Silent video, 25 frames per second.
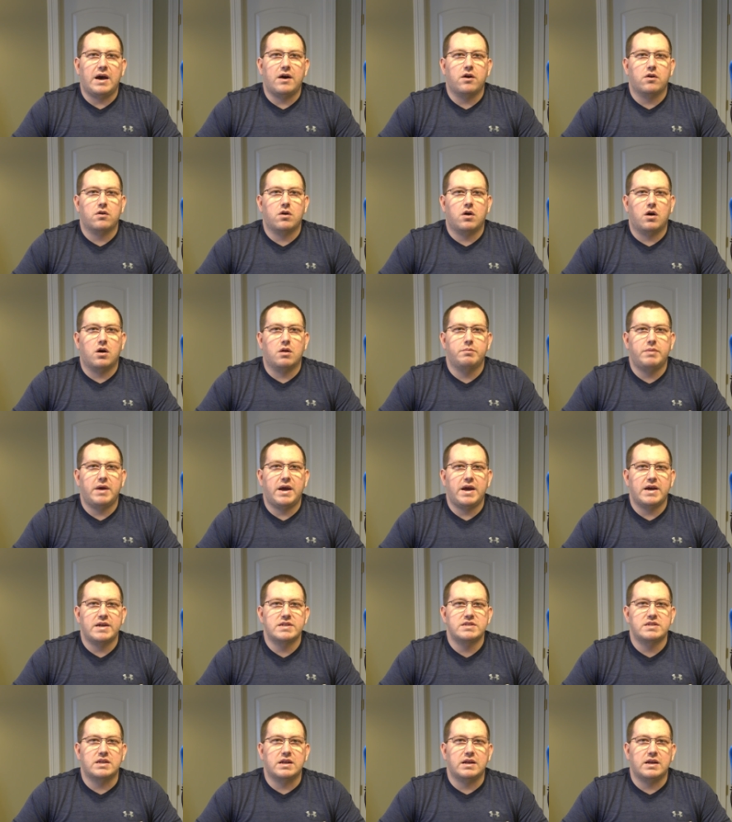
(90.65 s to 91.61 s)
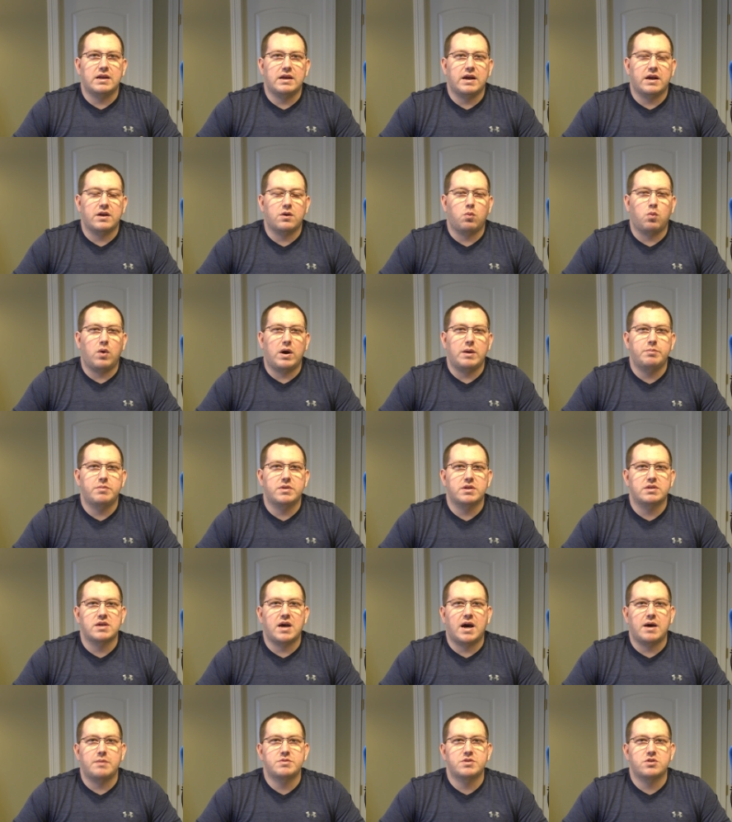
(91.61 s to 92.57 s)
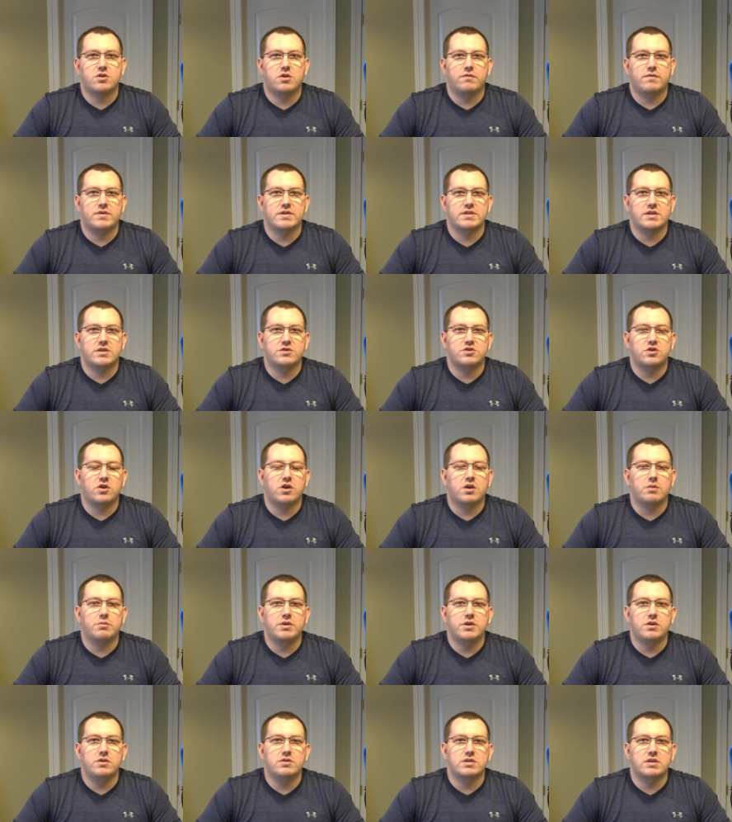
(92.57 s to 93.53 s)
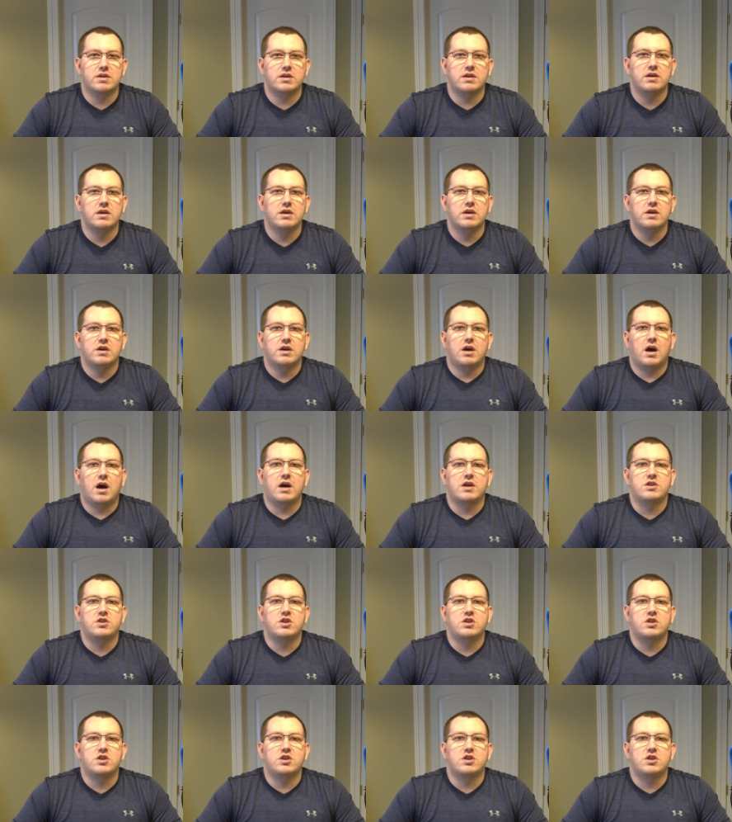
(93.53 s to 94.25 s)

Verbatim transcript: alcohol pads and kind of wipe the top surface that you're going to be using uh,